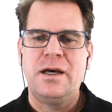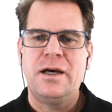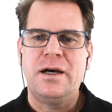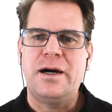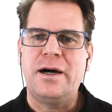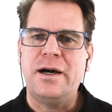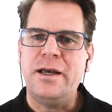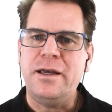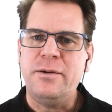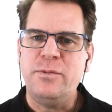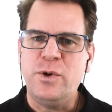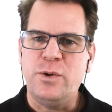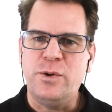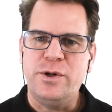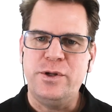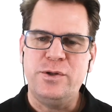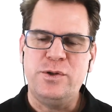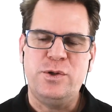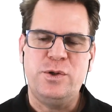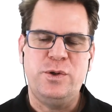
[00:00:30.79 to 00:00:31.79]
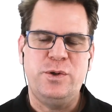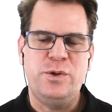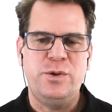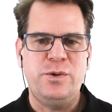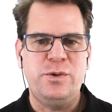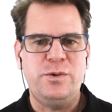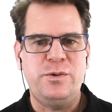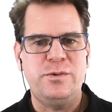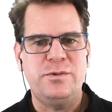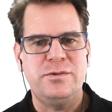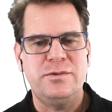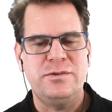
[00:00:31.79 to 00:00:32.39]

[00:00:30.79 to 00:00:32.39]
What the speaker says: I am going to